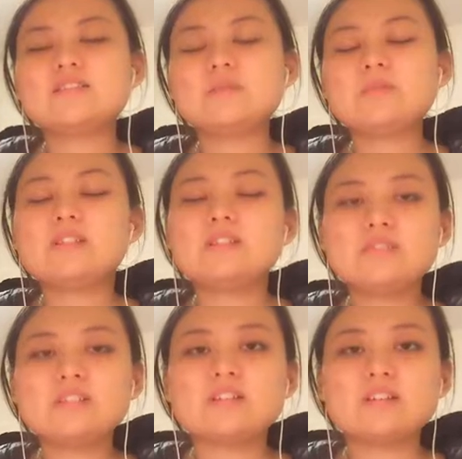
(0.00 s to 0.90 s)
I
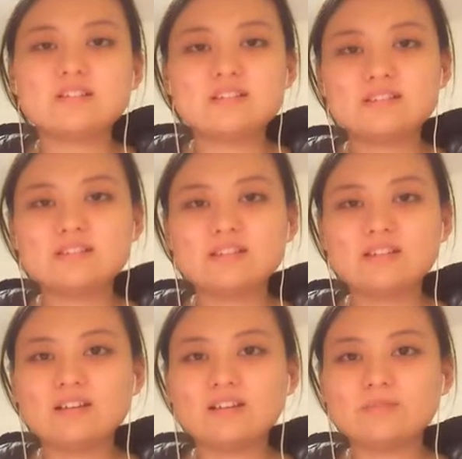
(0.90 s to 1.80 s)
believe in us,
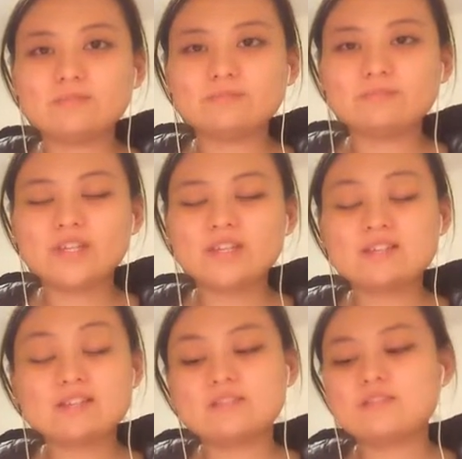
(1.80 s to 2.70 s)

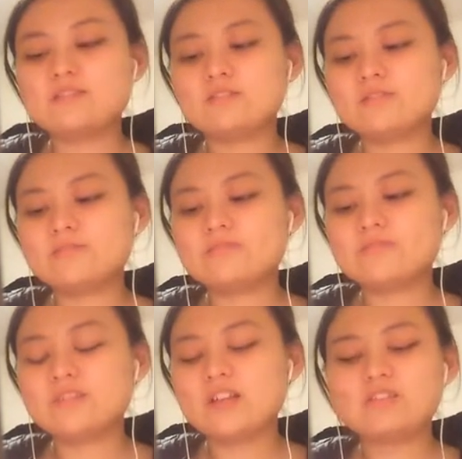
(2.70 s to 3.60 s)
because it's you.
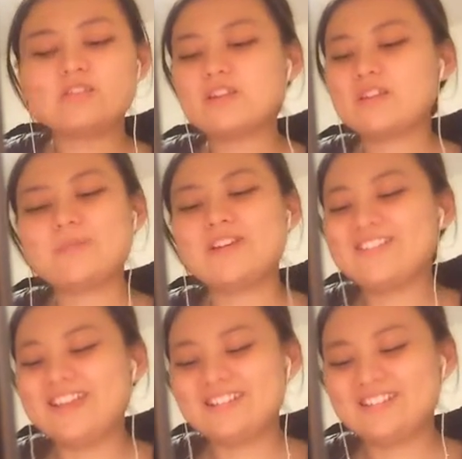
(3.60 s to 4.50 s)
I'll talk
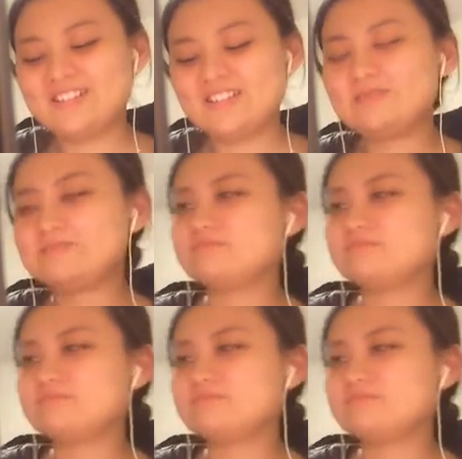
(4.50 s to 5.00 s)
about that later.